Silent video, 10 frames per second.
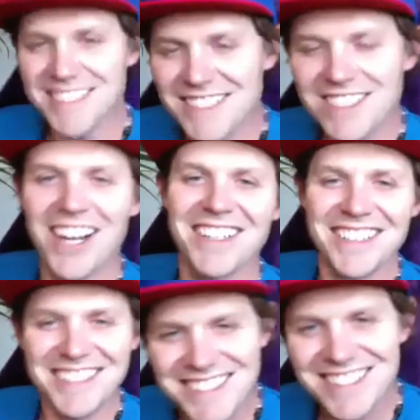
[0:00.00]

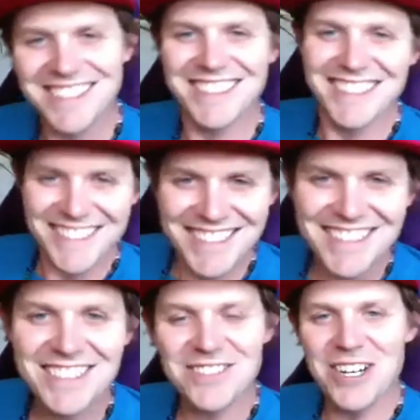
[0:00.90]
Silence.
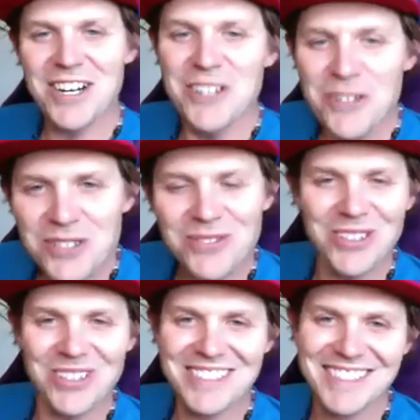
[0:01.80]
Very
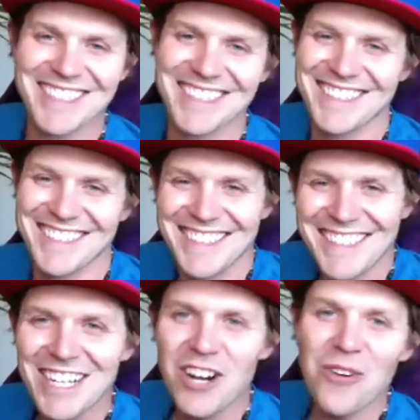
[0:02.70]
useful.
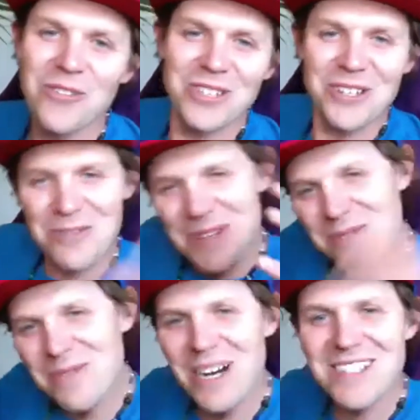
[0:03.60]
Hopefully you're
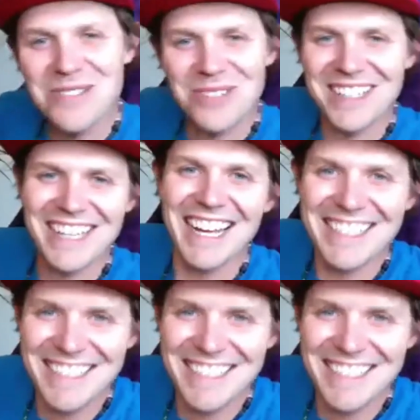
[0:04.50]
being present with that.